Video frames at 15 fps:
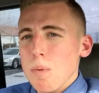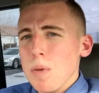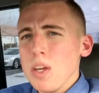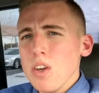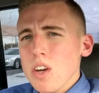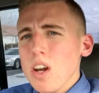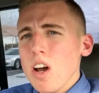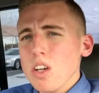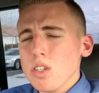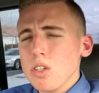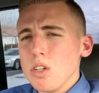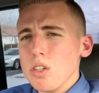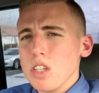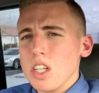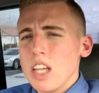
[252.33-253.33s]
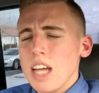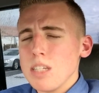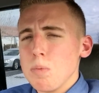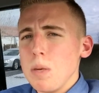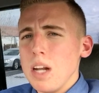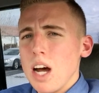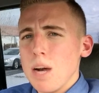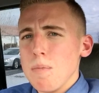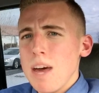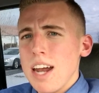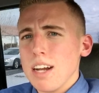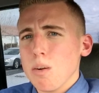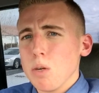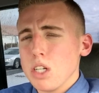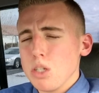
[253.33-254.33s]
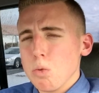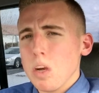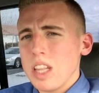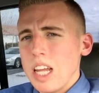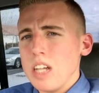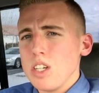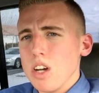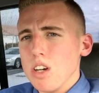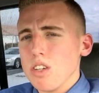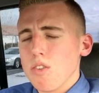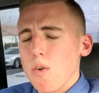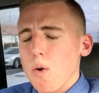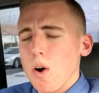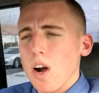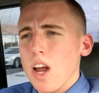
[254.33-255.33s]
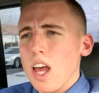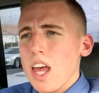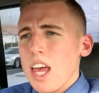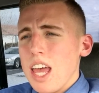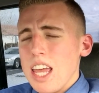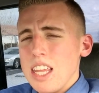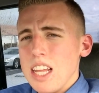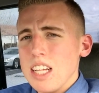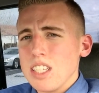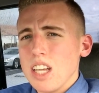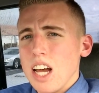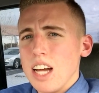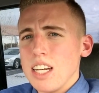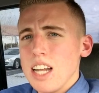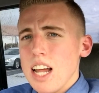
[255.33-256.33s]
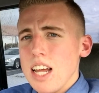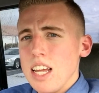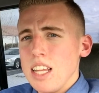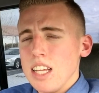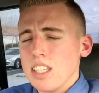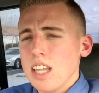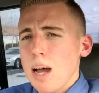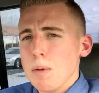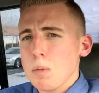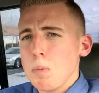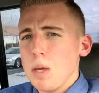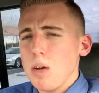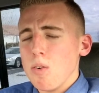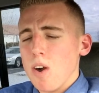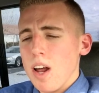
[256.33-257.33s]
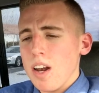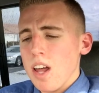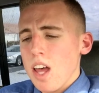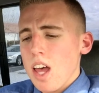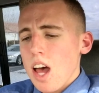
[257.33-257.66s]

But you can also choose the 10-speed automatic, which is what they chose for in this top speed run.